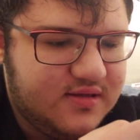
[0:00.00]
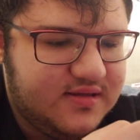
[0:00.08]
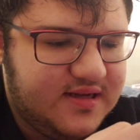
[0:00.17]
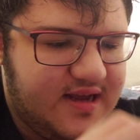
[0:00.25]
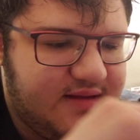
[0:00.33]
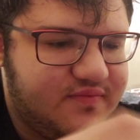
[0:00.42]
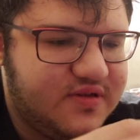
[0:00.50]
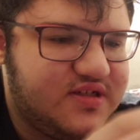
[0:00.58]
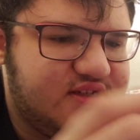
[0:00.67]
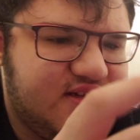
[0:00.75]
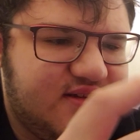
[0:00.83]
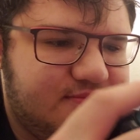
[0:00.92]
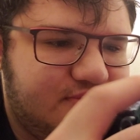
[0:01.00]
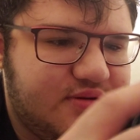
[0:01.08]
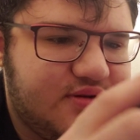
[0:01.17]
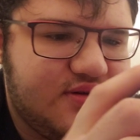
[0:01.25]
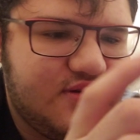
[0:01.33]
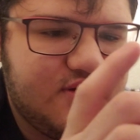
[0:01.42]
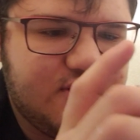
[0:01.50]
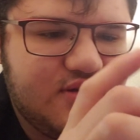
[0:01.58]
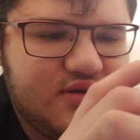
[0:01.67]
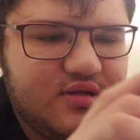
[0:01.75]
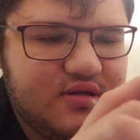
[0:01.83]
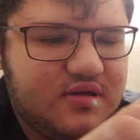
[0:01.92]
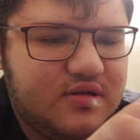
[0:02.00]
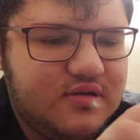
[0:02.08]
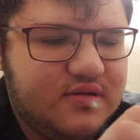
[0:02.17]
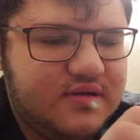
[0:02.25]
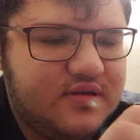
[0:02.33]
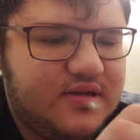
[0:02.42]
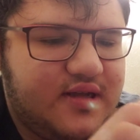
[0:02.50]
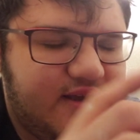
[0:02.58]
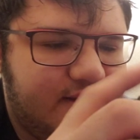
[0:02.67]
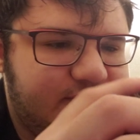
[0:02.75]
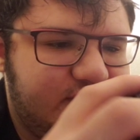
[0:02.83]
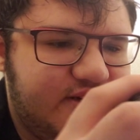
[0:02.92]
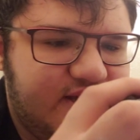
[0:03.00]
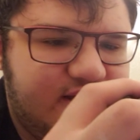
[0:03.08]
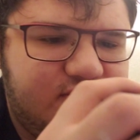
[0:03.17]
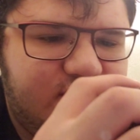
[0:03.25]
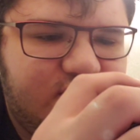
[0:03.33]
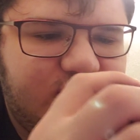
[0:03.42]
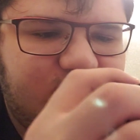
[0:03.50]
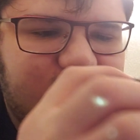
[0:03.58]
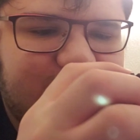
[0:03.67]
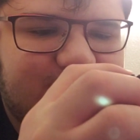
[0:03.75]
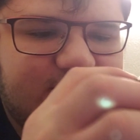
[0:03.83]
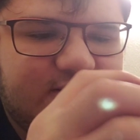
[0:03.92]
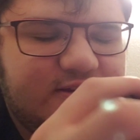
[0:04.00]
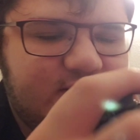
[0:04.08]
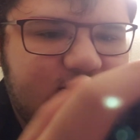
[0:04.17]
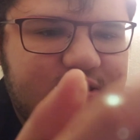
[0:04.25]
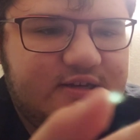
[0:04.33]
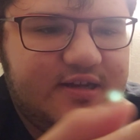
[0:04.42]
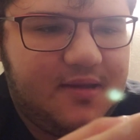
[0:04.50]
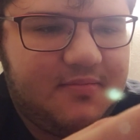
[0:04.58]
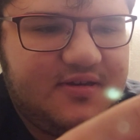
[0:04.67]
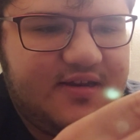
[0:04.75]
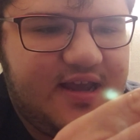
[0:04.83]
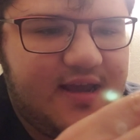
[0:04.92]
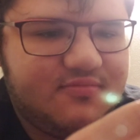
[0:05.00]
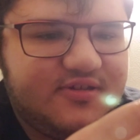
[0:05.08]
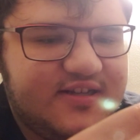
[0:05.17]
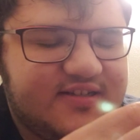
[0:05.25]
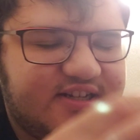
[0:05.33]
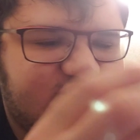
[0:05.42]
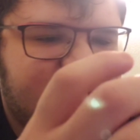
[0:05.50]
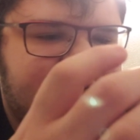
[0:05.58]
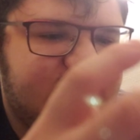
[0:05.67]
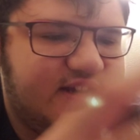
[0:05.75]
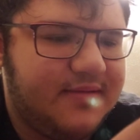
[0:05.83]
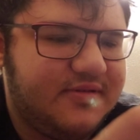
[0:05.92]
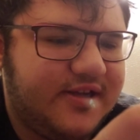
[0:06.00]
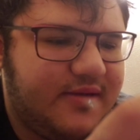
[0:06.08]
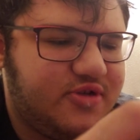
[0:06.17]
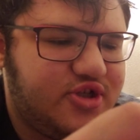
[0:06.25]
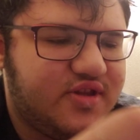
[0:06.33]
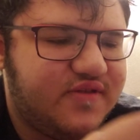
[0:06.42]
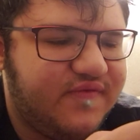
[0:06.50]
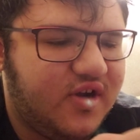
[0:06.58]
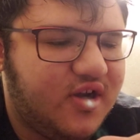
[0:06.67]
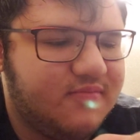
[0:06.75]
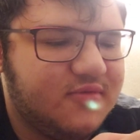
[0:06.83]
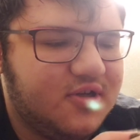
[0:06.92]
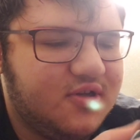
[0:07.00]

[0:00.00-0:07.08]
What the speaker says: Tab this up. Tabby, tabby. Tabby, tabby. Yes, I just said tabby, tabby. Shut the fuck up.